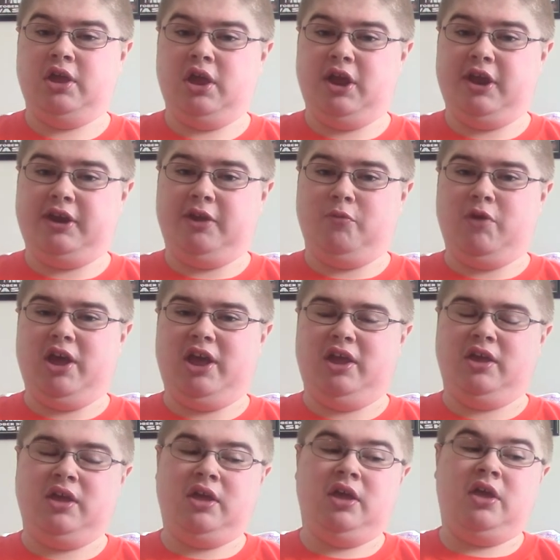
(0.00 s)

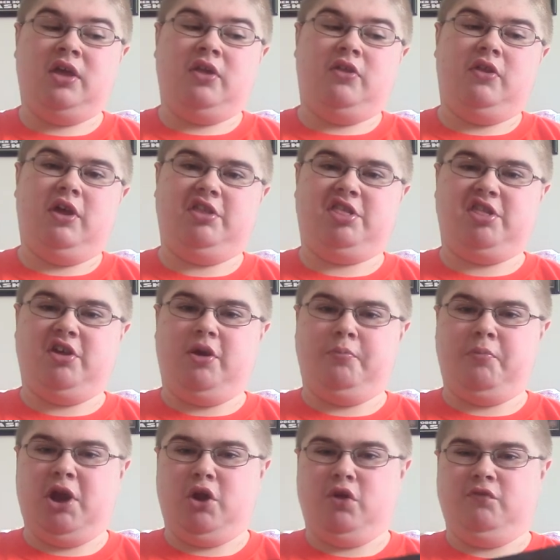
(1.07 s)
Anyway, that's
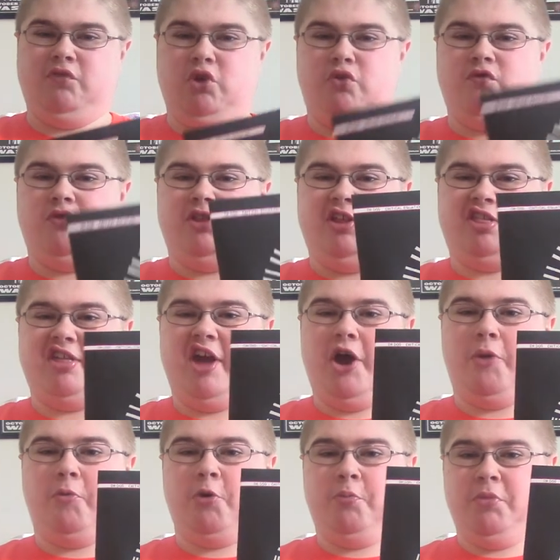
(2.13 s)
my review for this
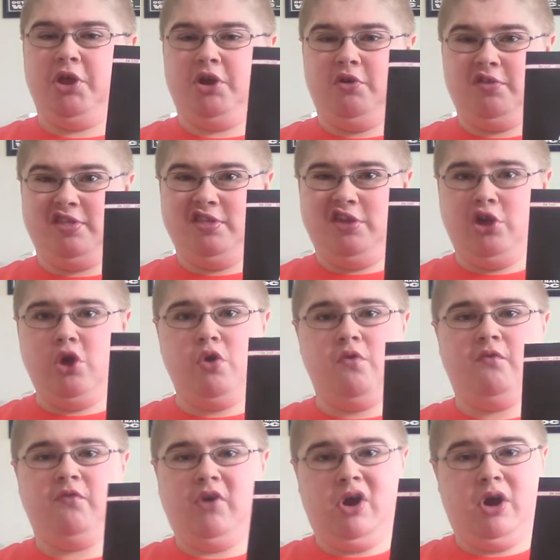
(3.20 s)
album, and I'll see you
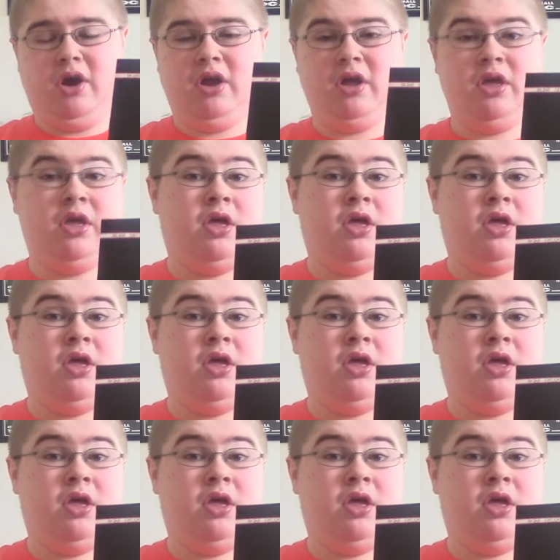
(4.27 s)
for